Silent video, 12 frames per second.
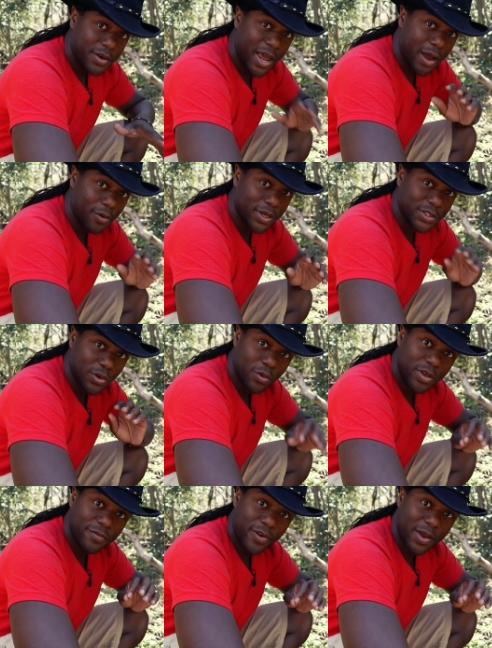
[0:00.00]
Now, it's
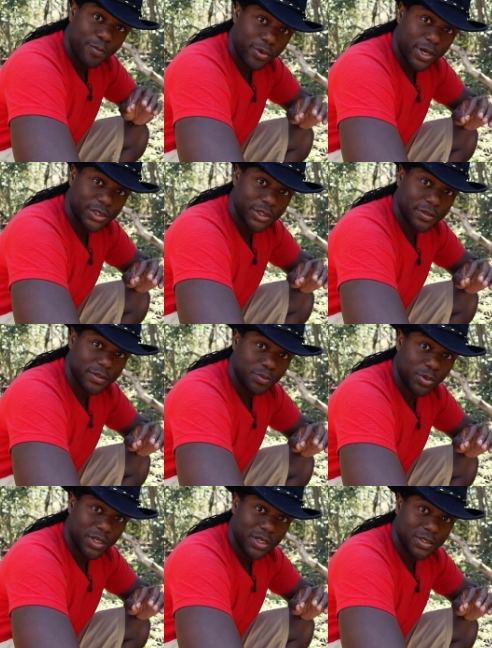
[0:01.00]
only vibrations
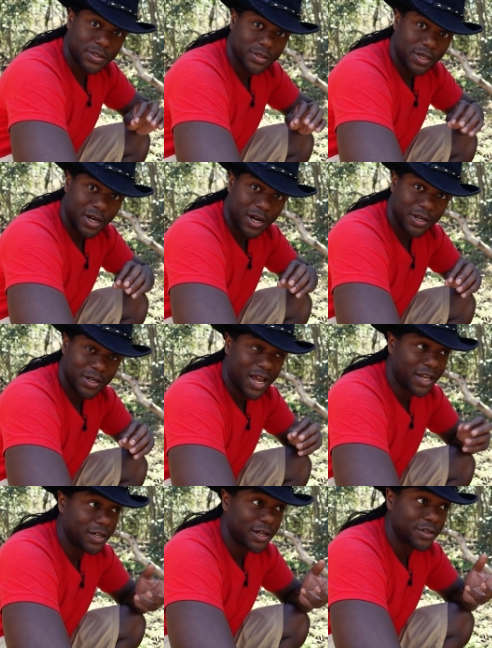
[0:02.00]
because
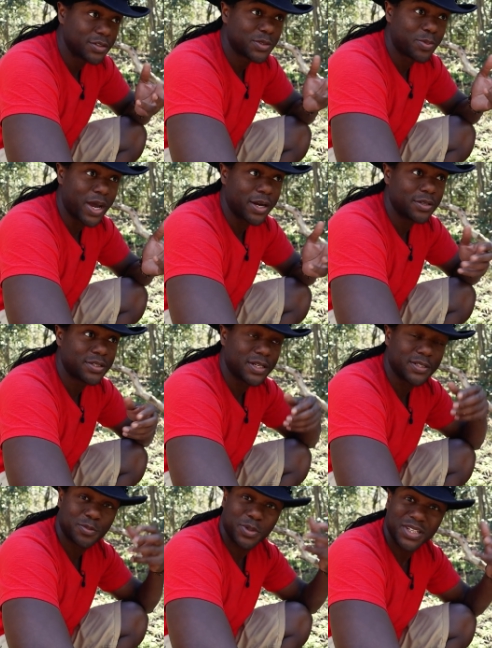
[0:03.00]
unlike other spiders
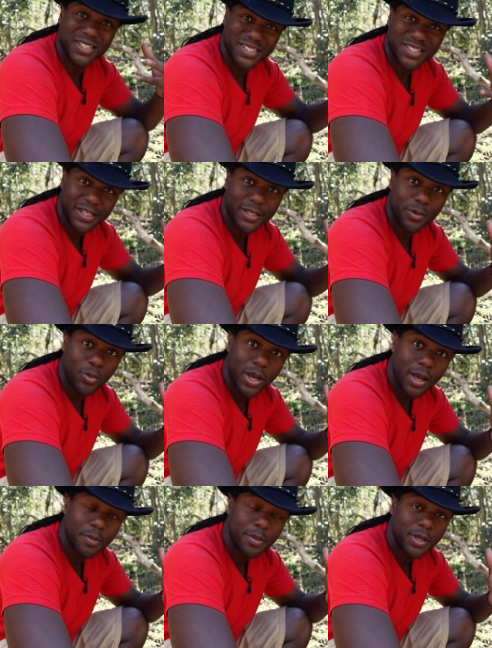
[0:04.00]
that spin the sticky
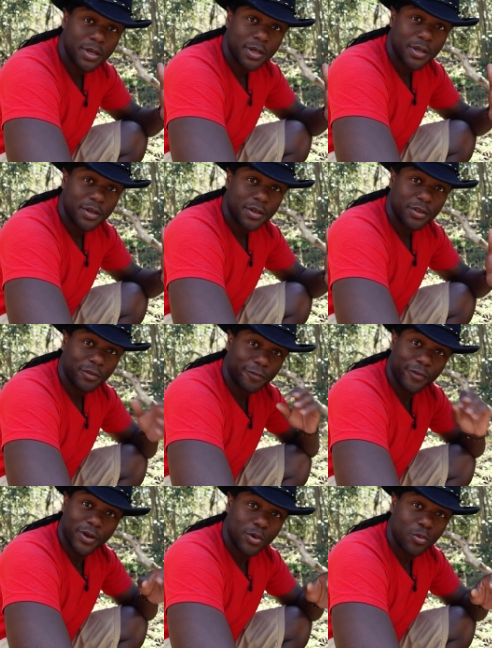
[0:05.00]
web, the
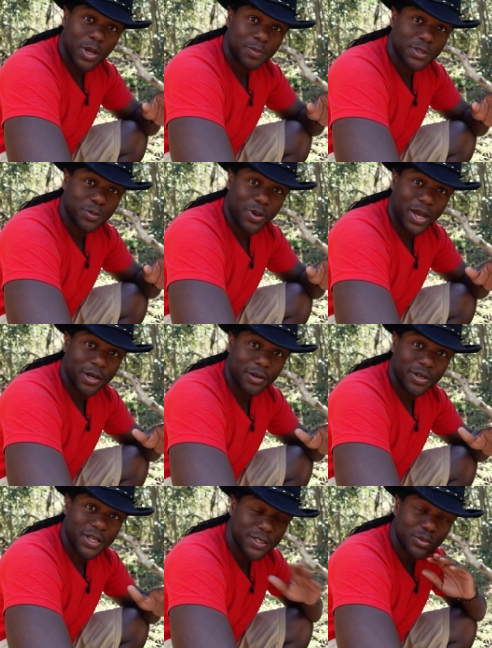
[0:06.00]
funnel web
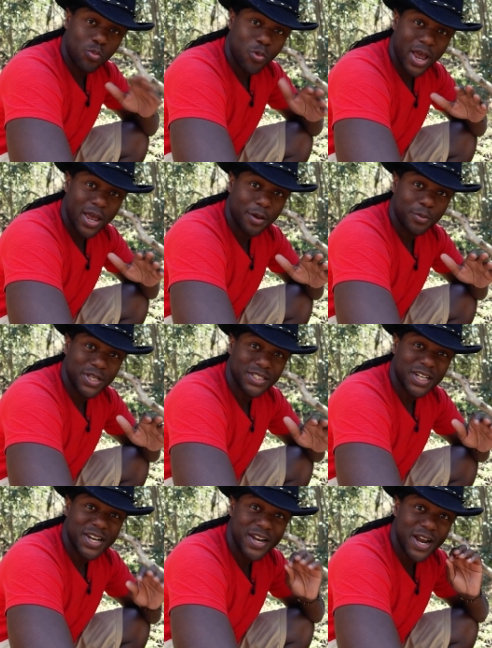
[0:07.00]
spider, his web
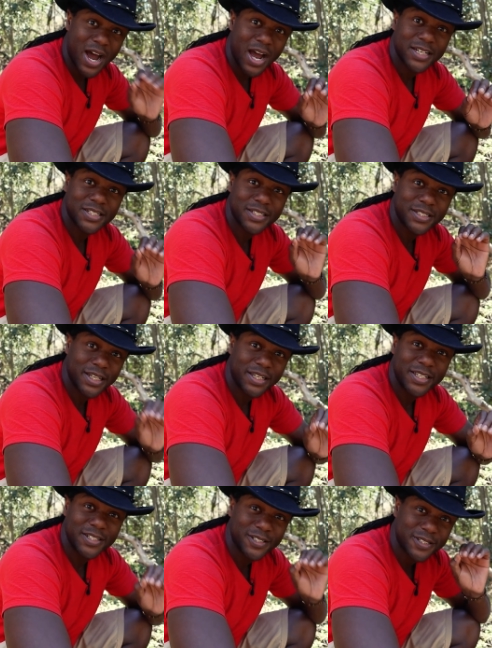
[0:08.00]
is a
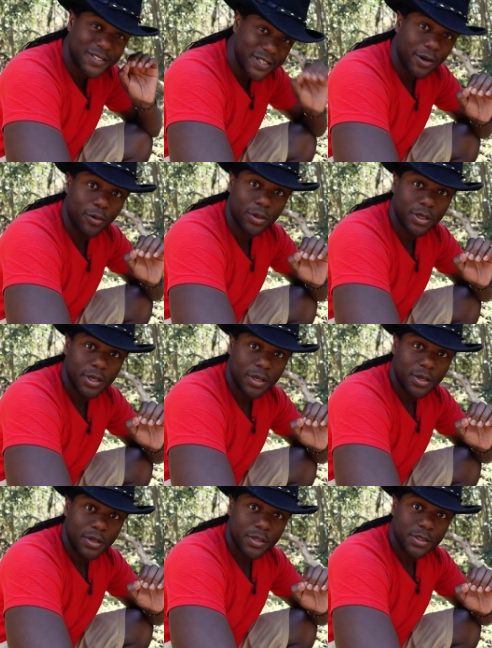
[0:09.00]
non-sticky silk.
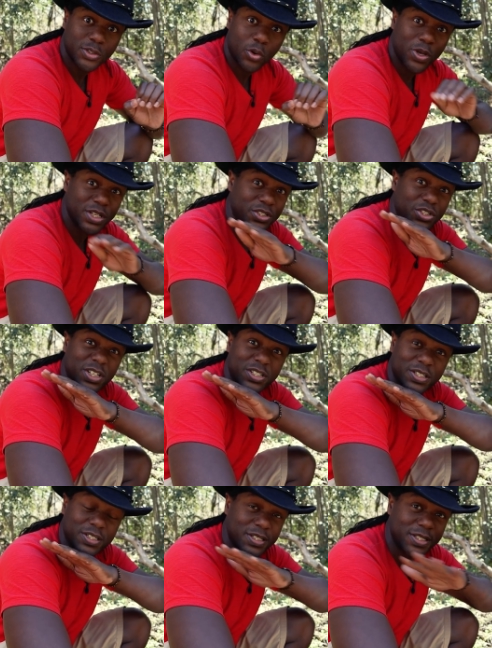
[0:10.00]
So it's just
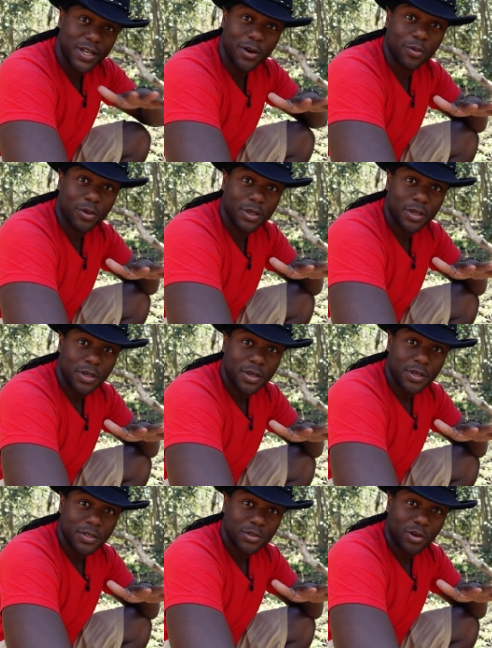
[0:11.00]
silk.
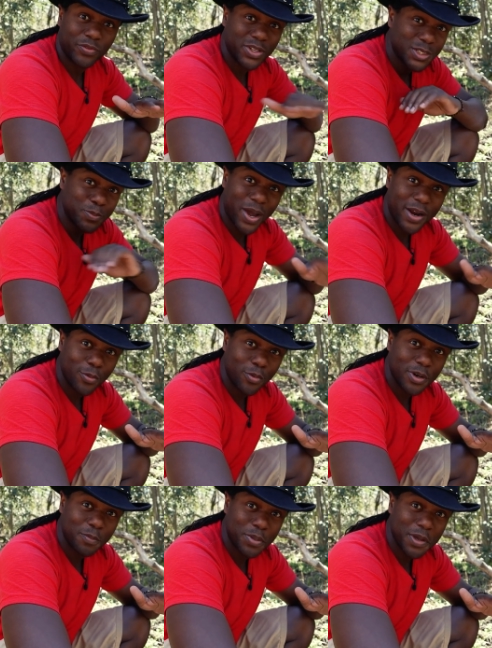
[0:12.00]
So if this spider
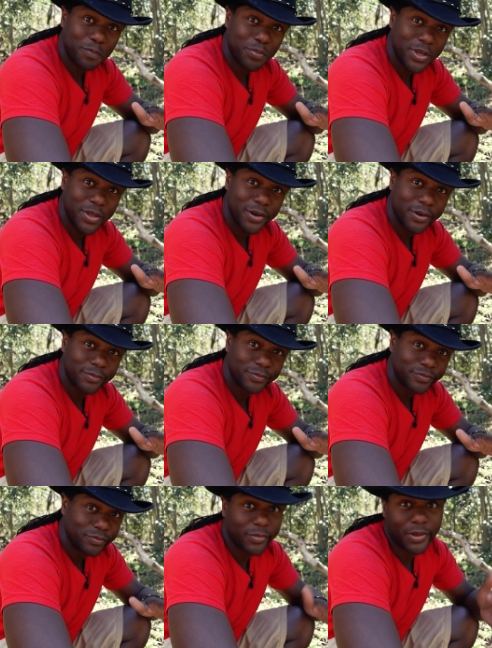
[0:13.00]
would have bit Peter,
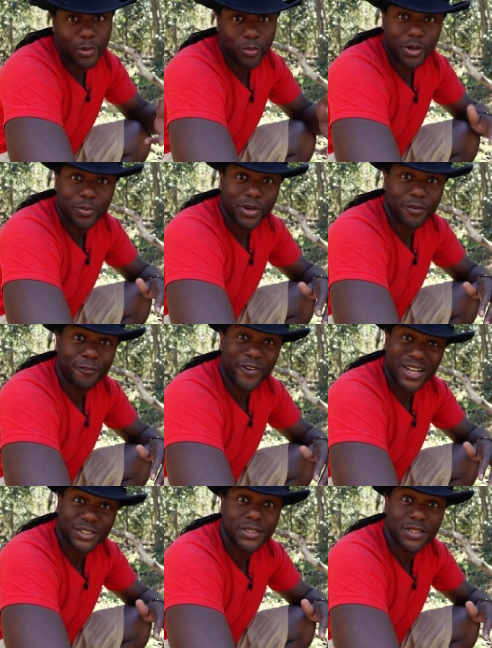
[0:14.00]
he would have been a
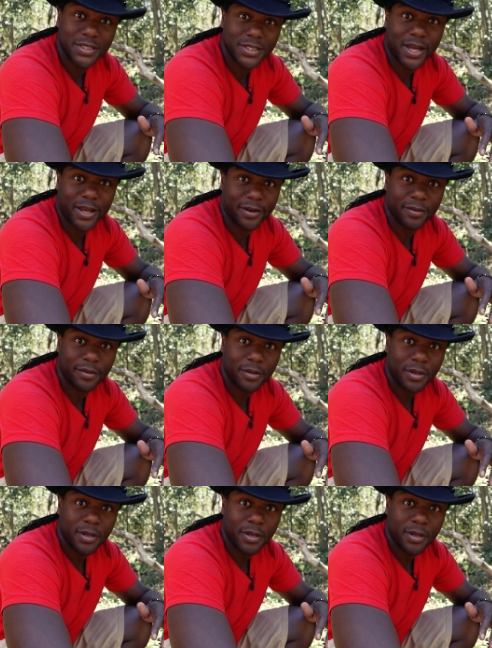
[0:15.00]
fashion designer.